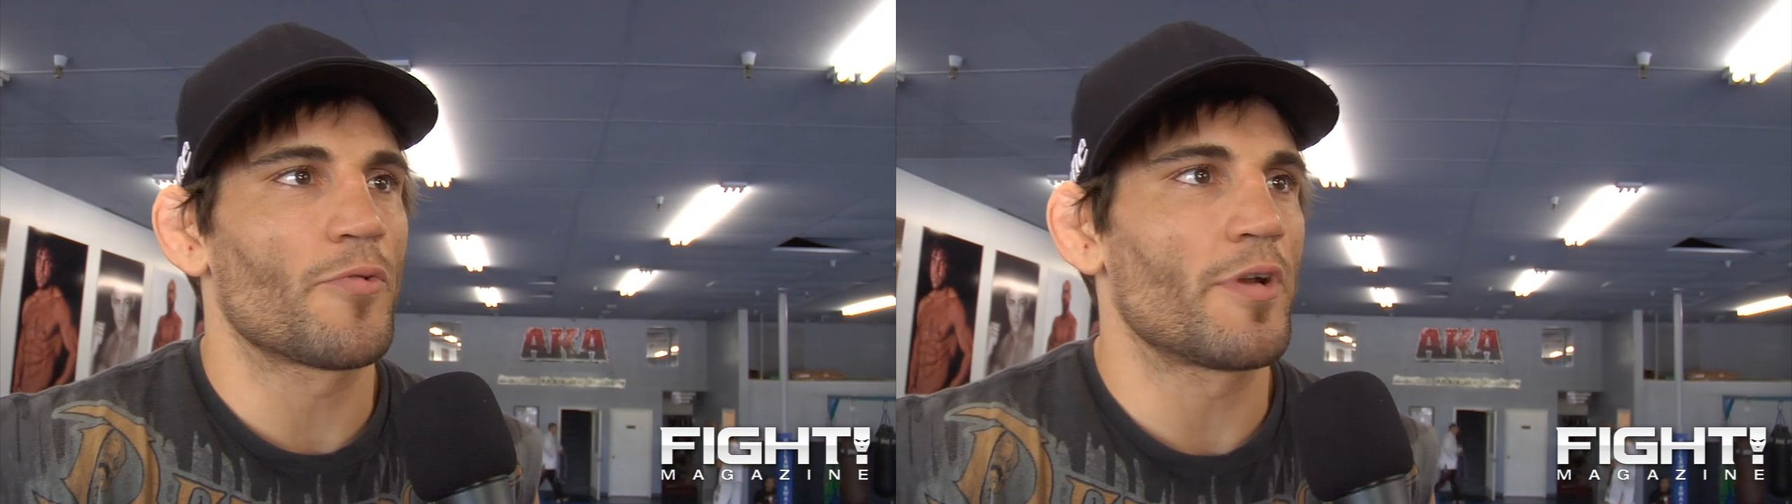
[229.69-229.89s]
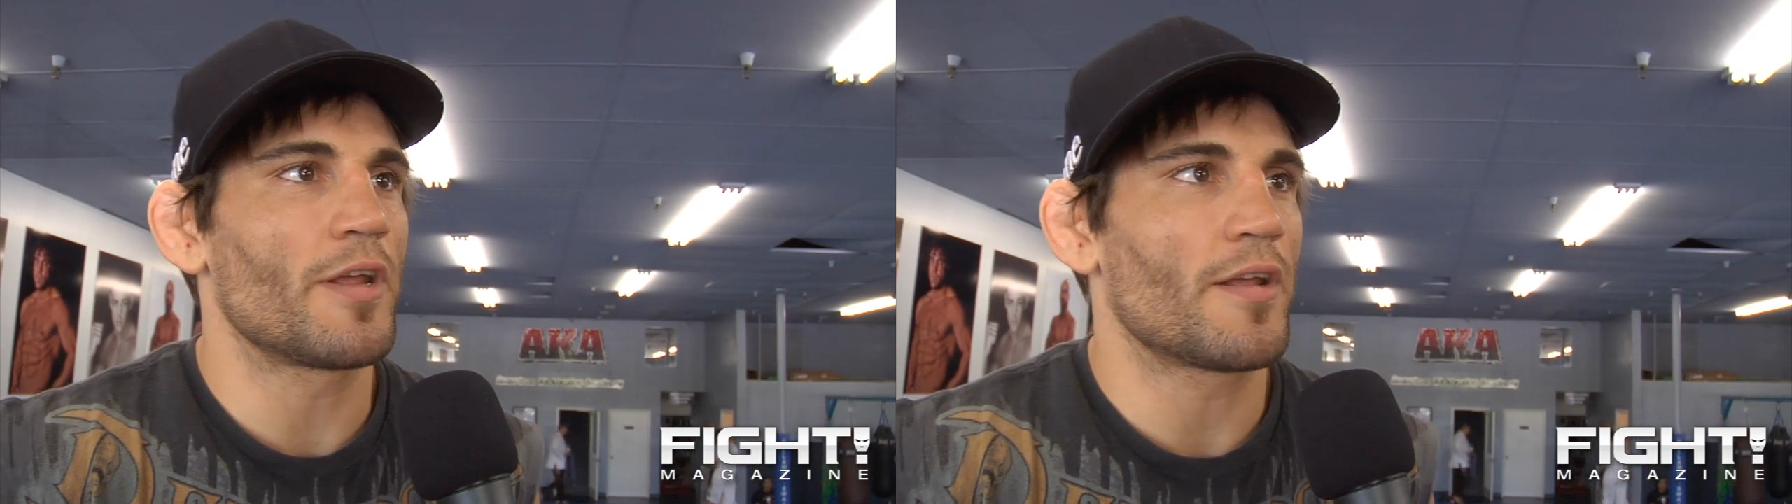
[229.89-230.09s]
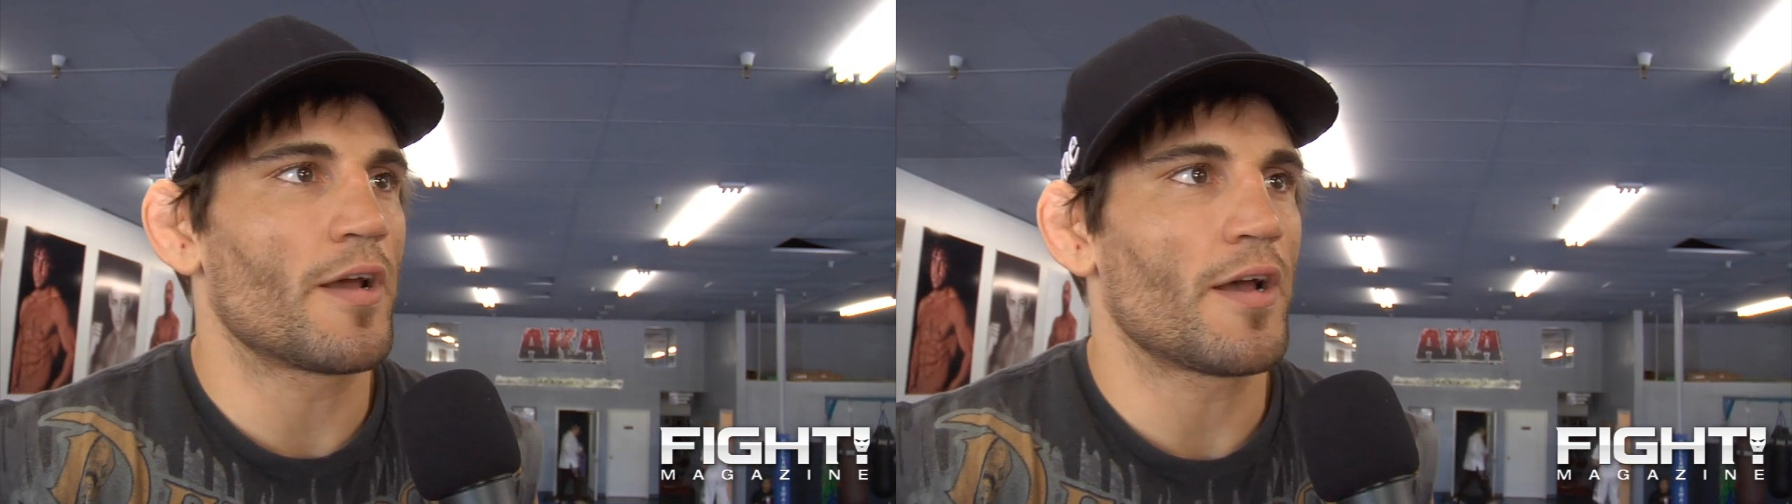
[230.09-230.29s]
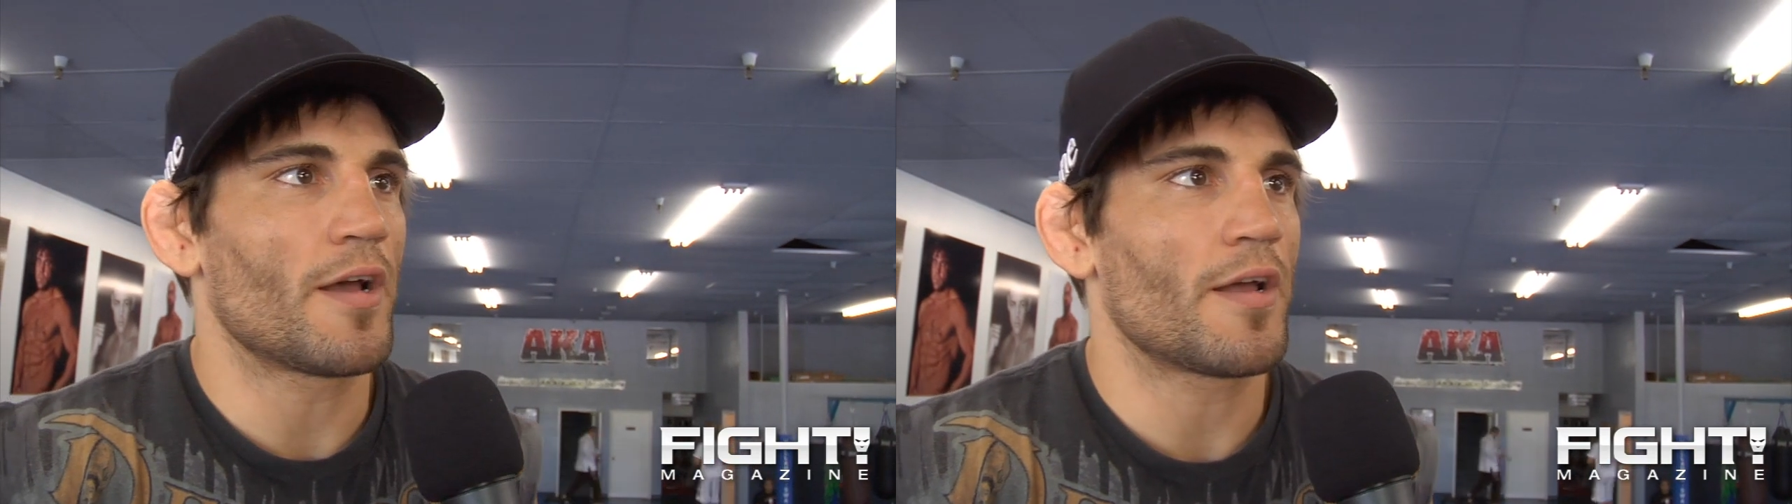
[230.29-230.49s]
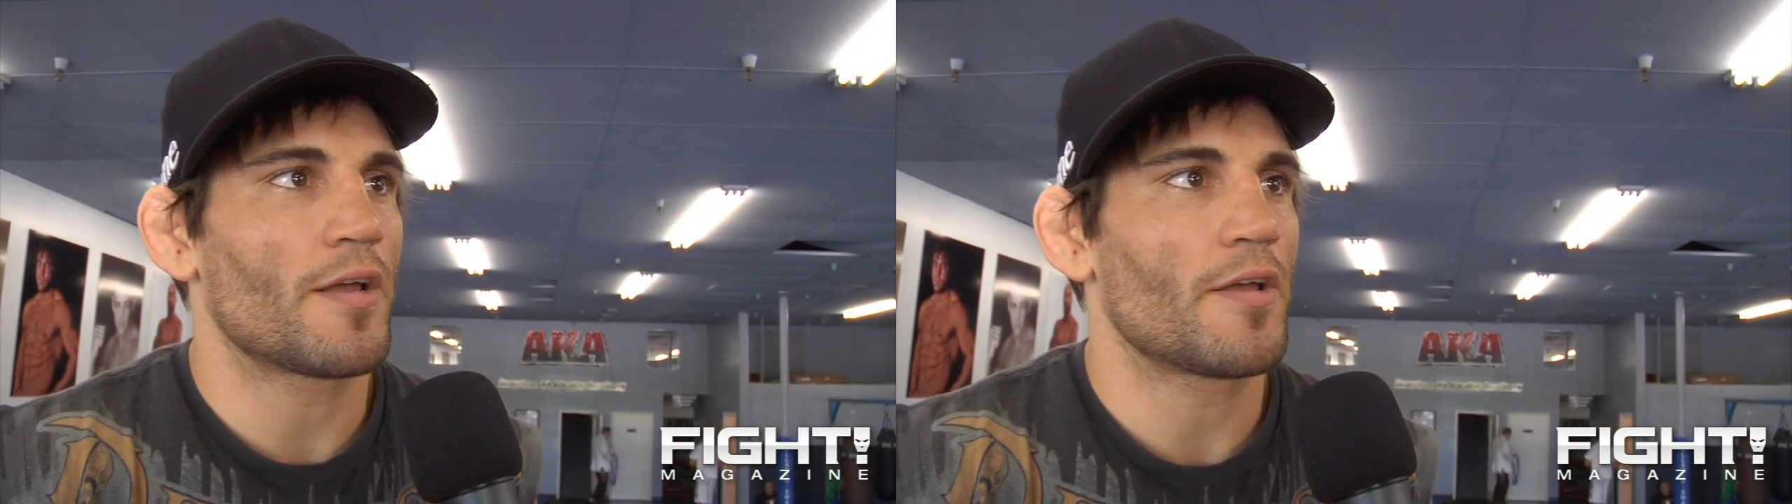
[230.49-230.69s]
three
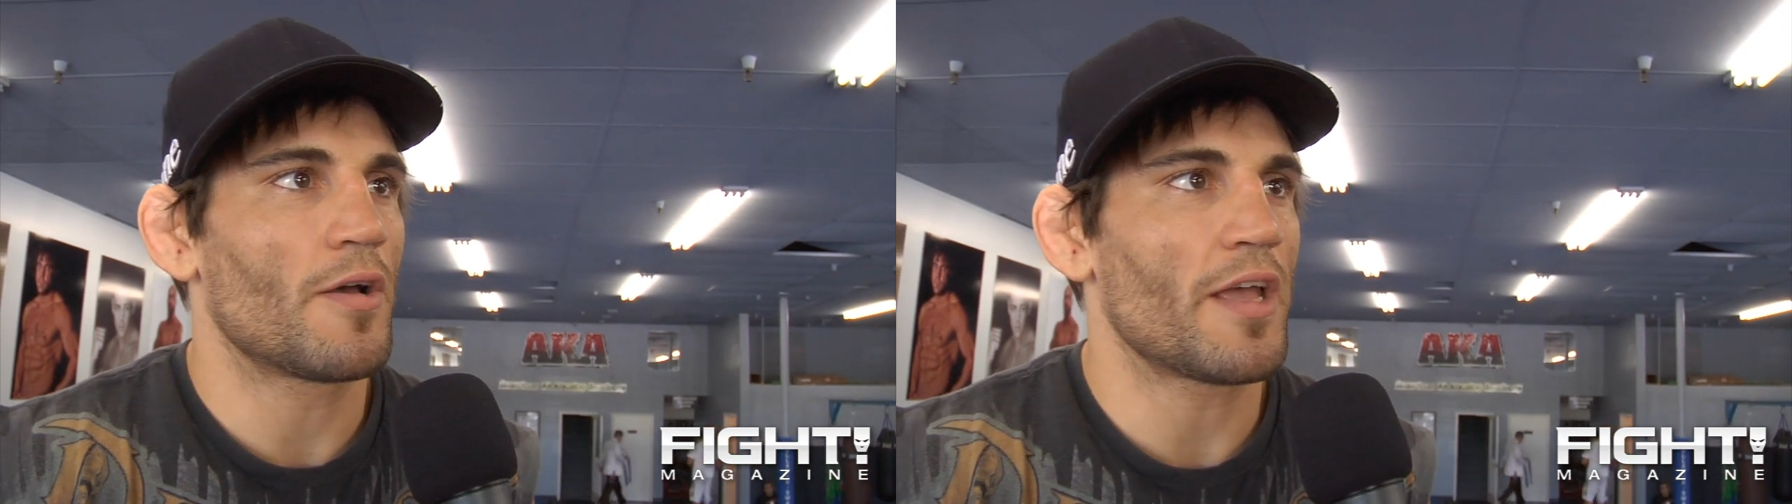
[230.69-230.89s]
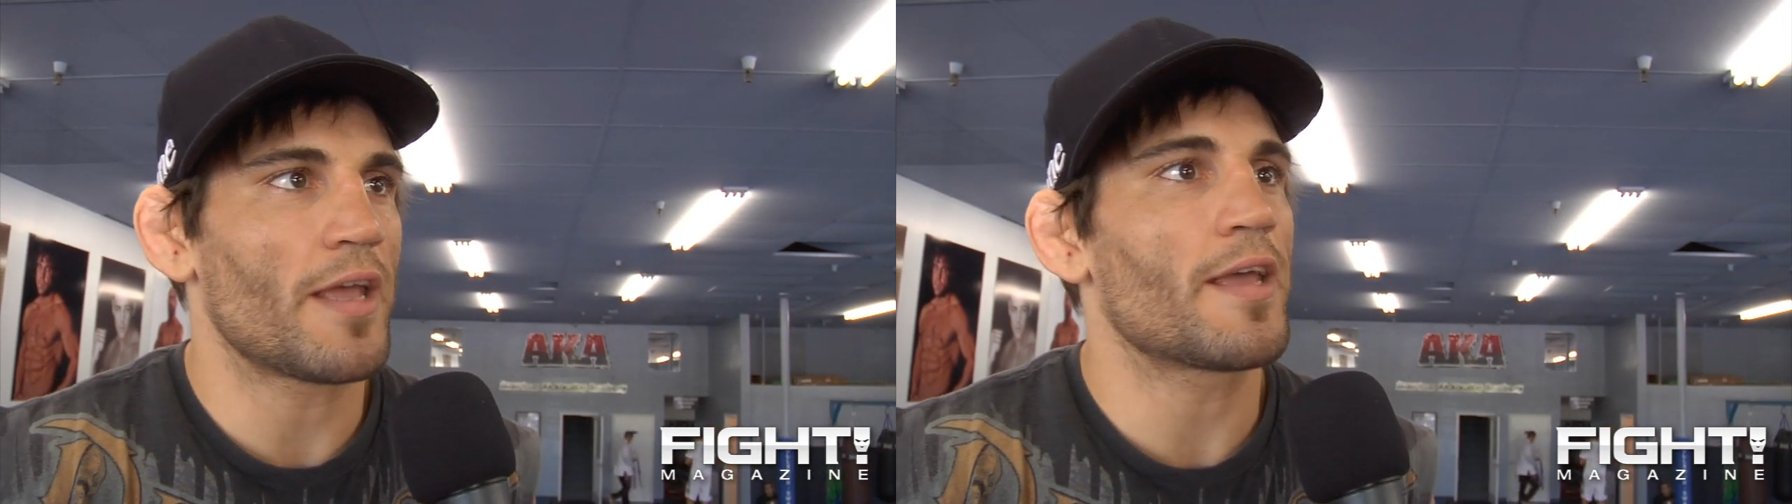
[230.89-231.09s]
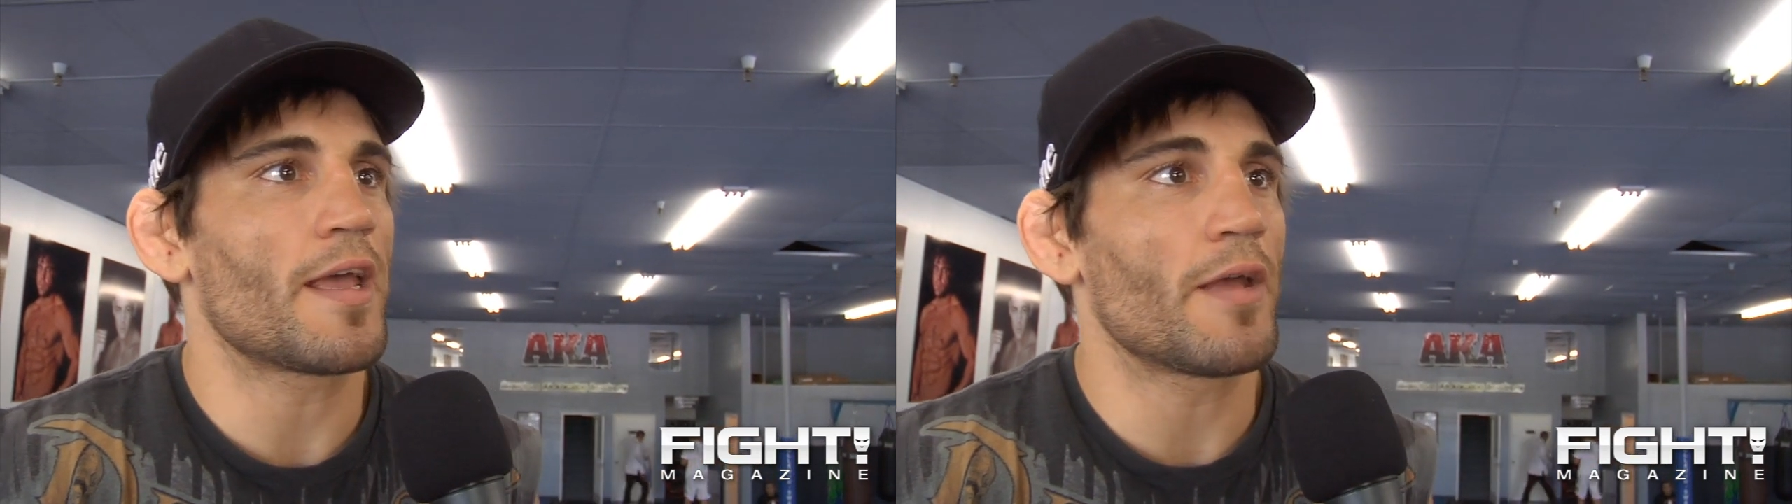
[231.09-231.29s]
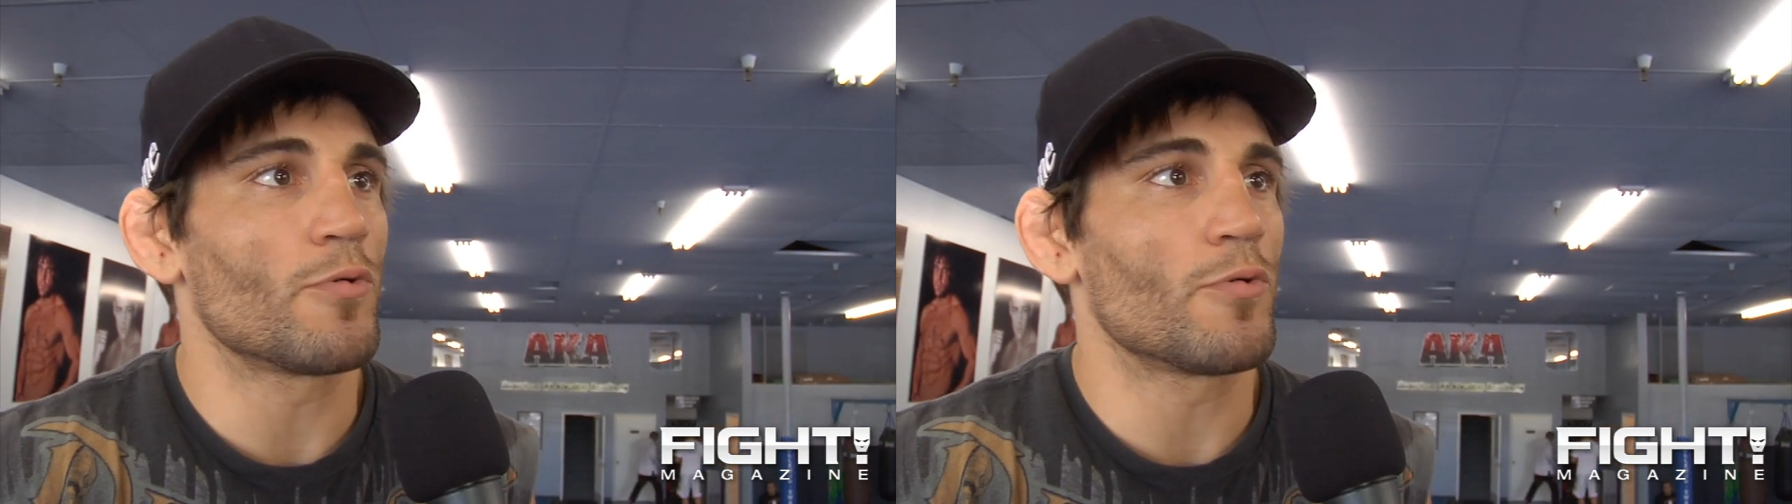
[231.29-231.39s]
AKA